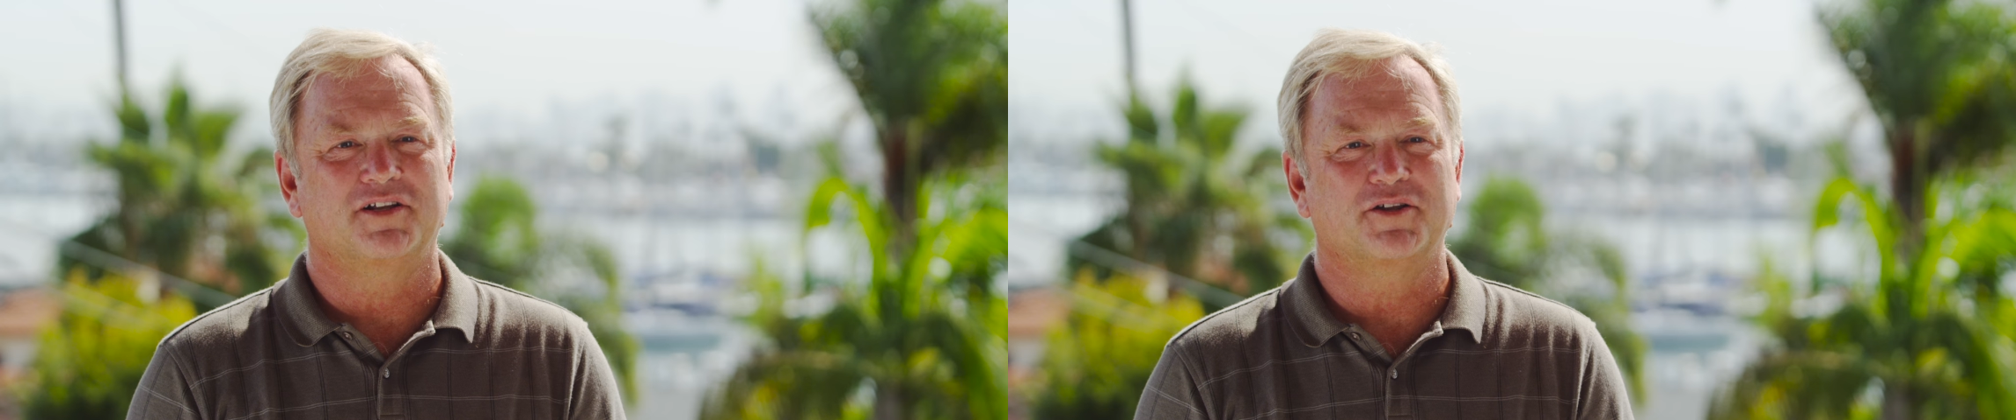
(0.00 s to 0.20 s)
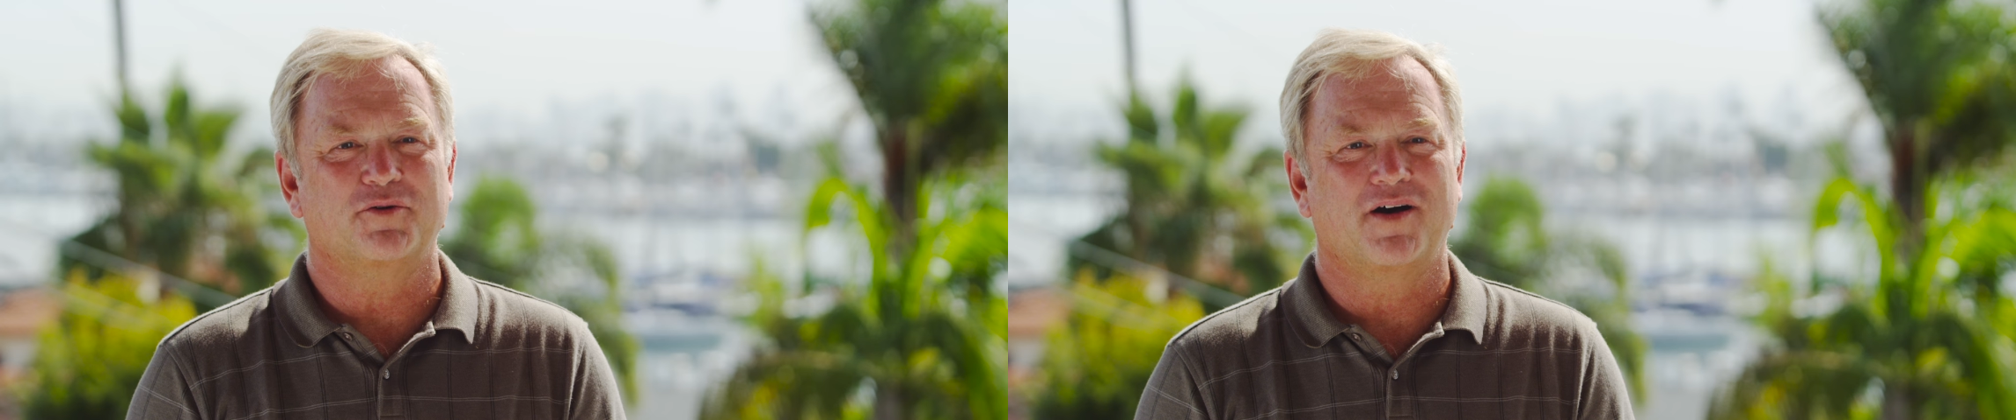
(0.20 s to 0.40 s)

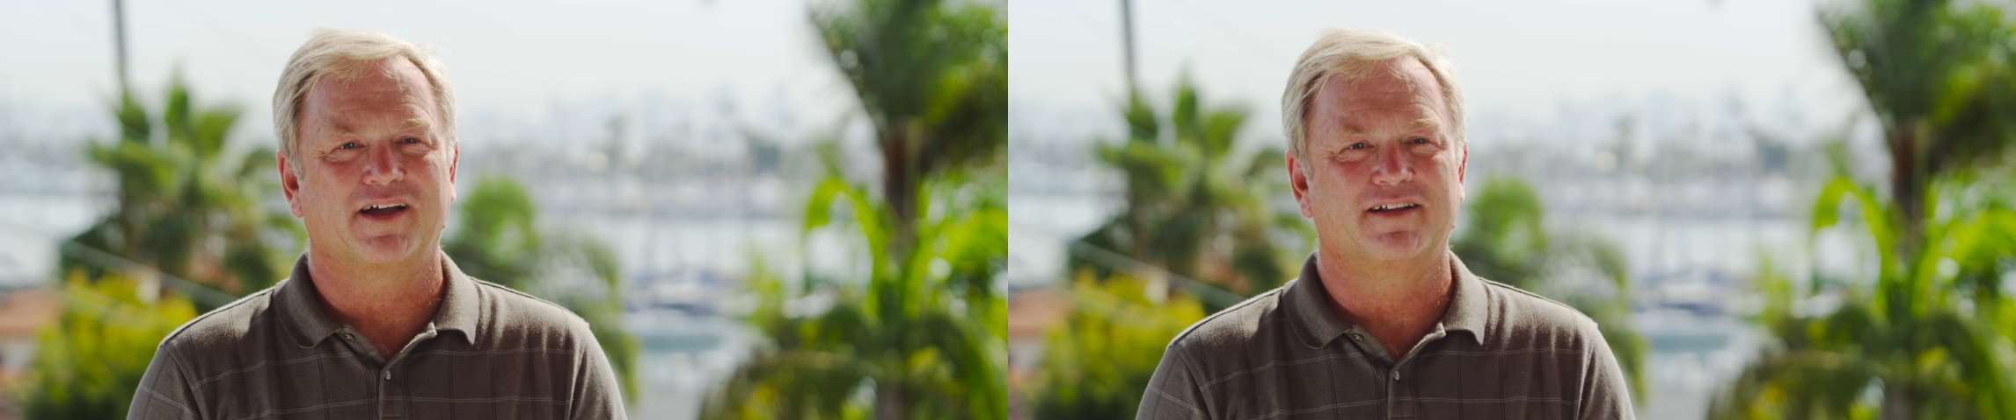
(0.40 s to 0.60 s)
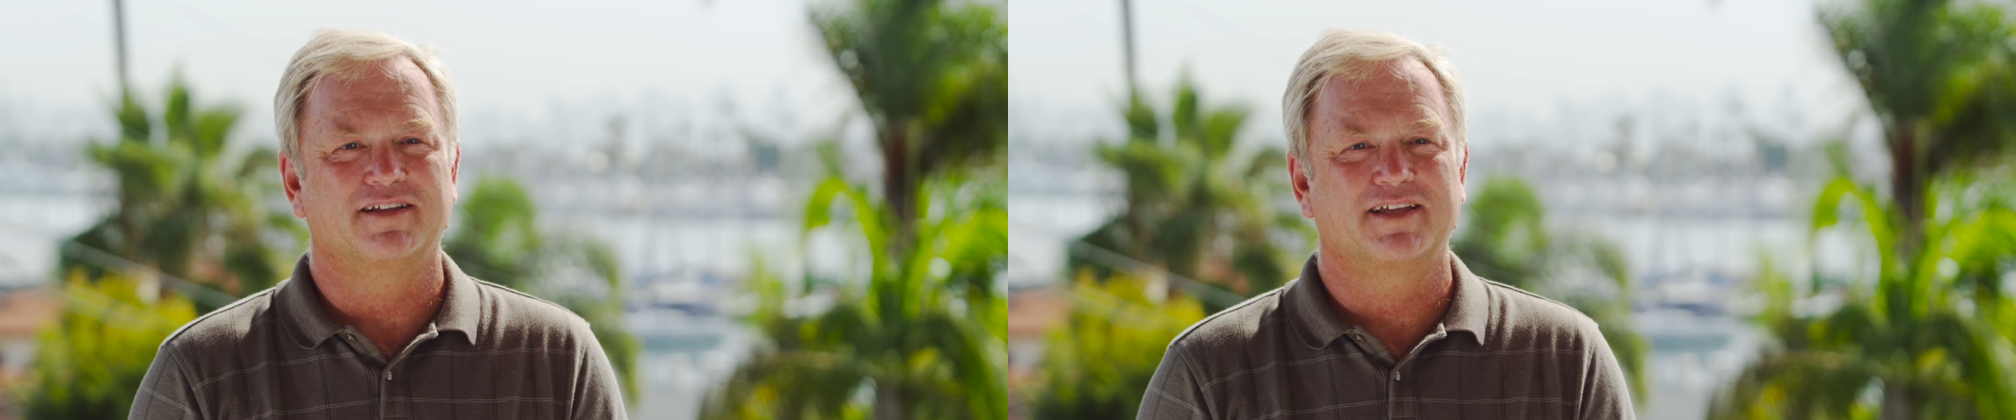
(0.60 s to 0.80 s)
a little
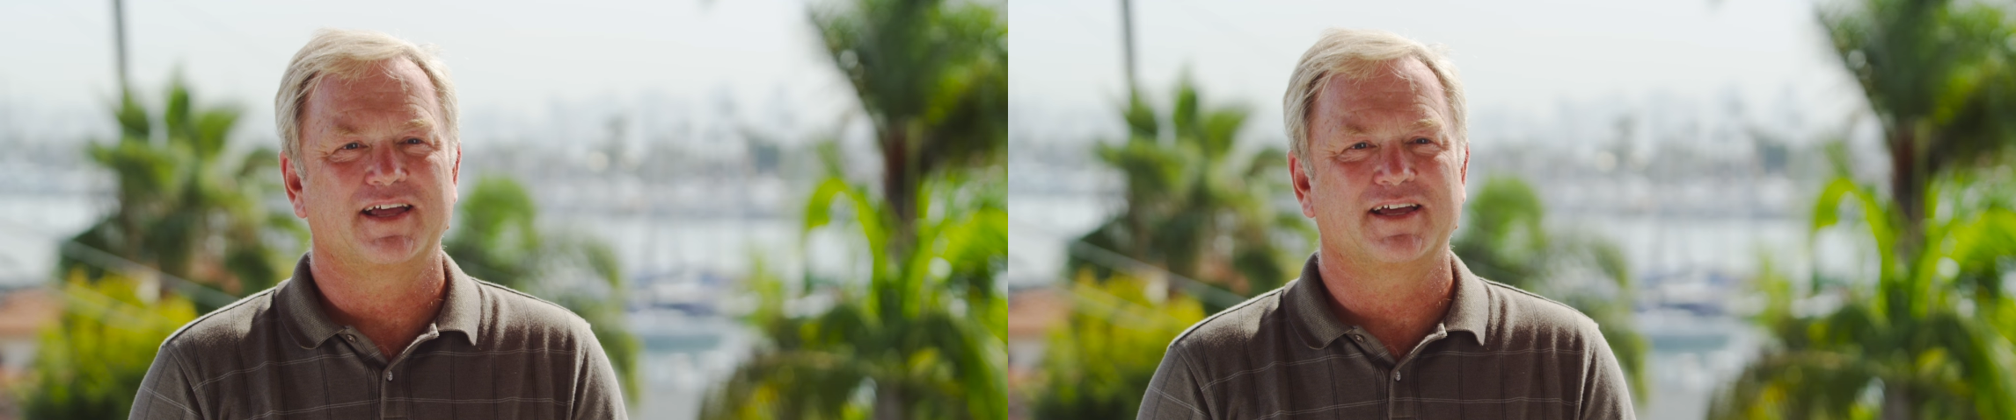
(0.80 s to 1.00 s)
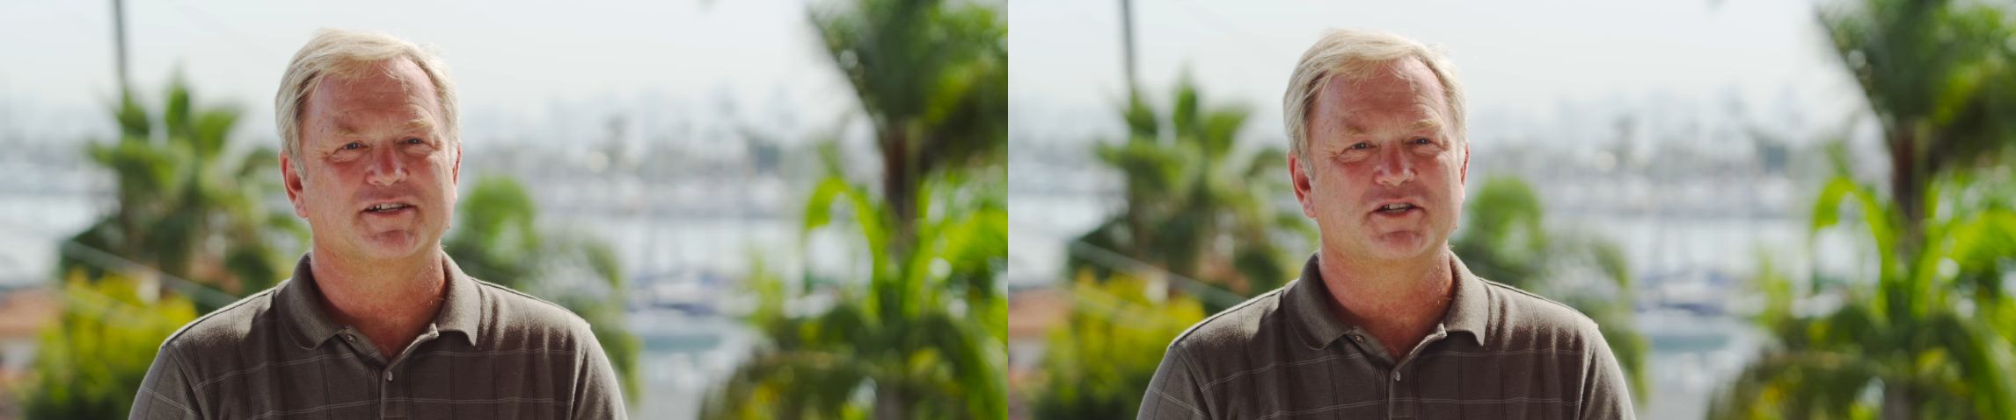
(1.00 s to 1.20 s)
while,
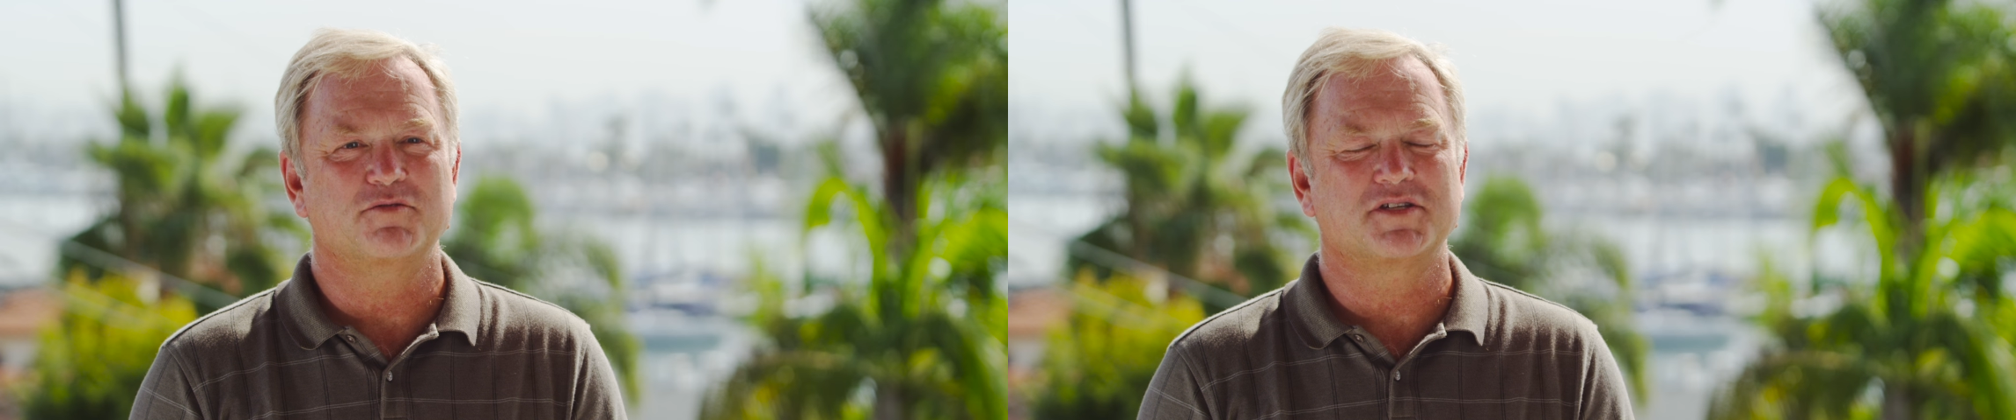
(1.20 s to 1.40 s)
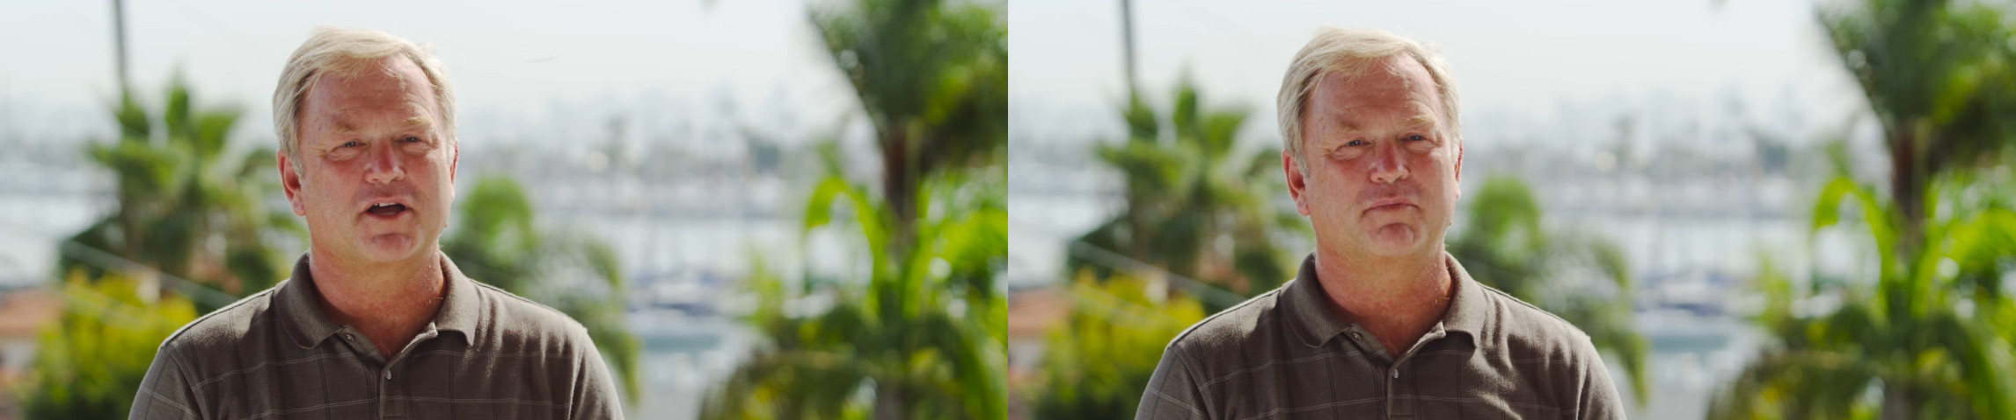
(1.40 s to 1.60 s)
and she
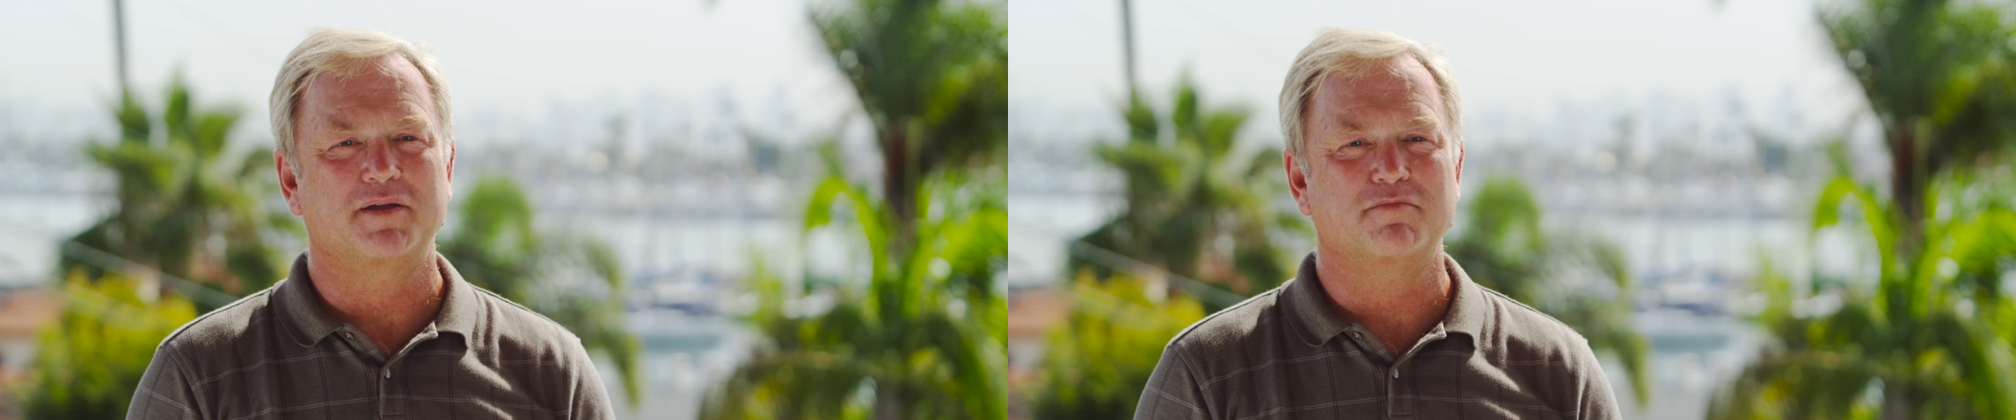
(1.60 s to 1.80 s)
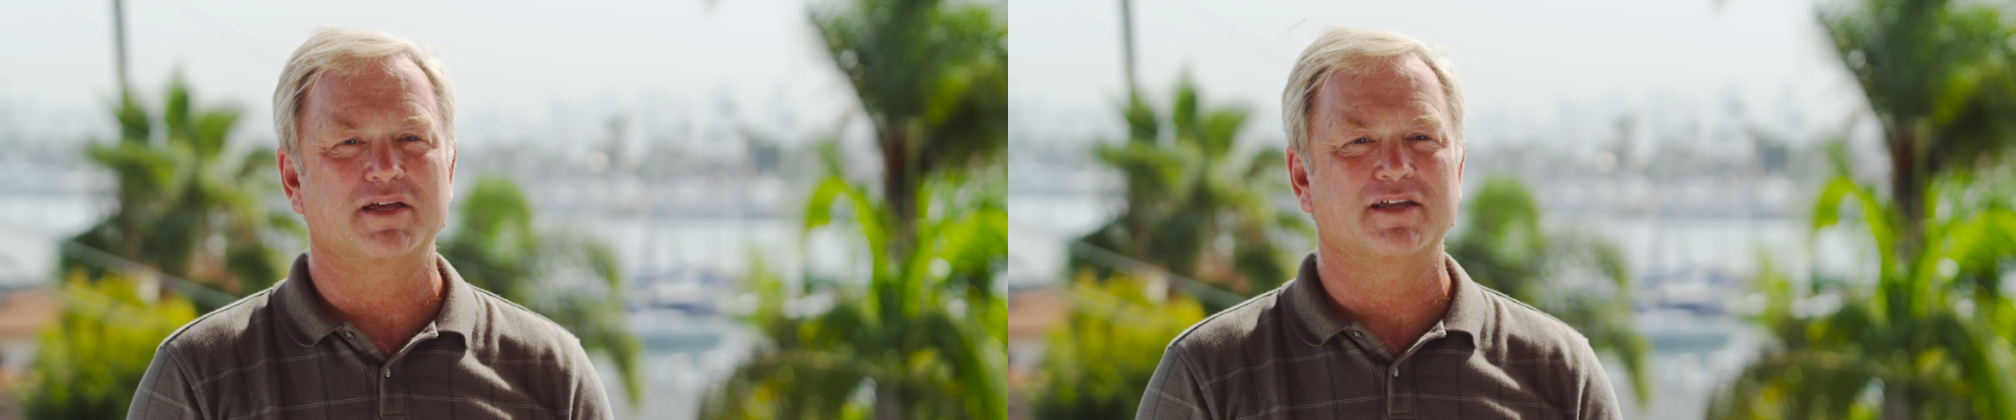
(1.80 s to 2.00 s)
was
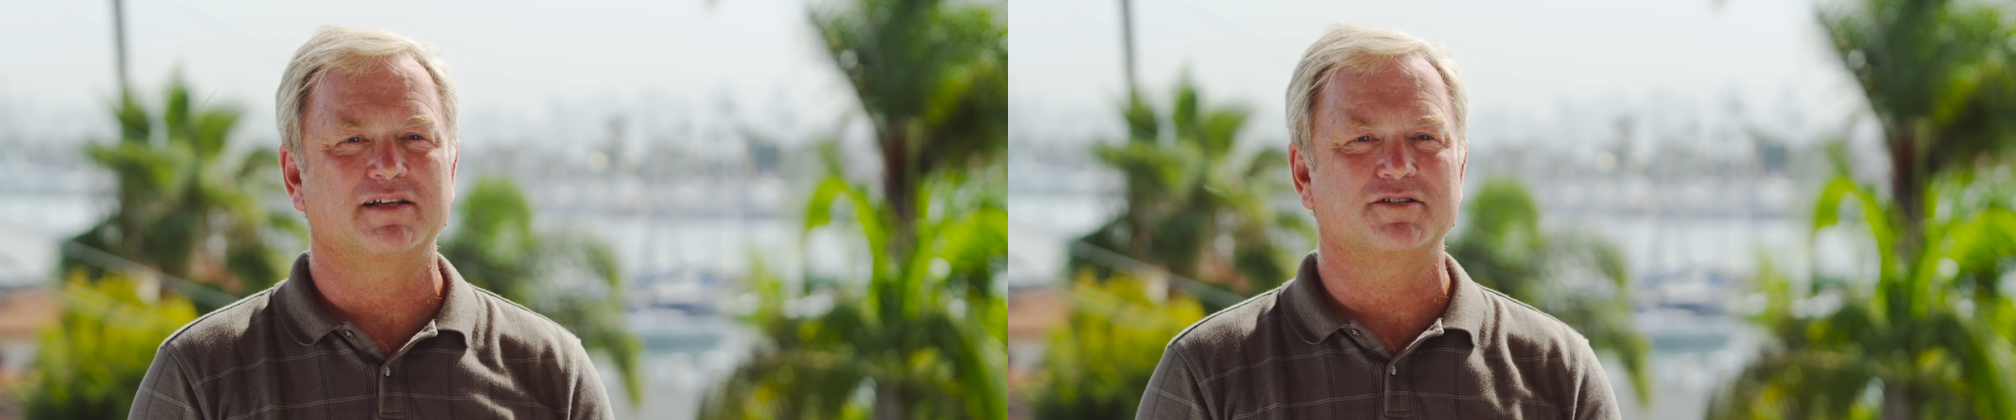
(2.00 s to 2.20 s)
helping me